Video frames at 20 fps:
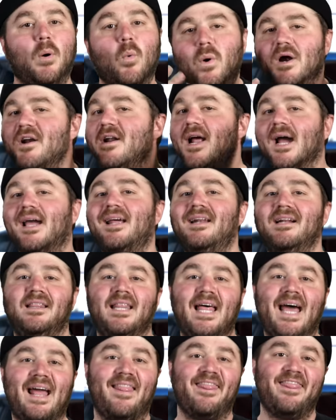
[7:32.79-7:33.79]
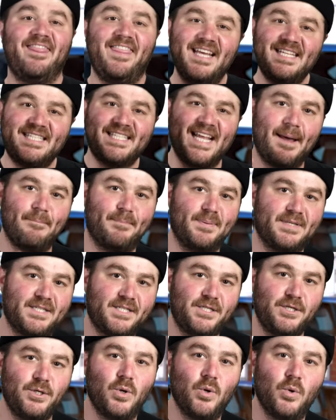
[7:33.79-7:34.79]
but we're not gonna let this
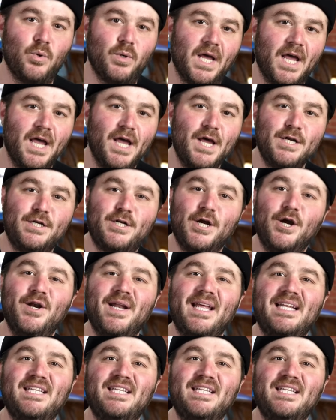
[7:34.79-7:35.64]
episode turn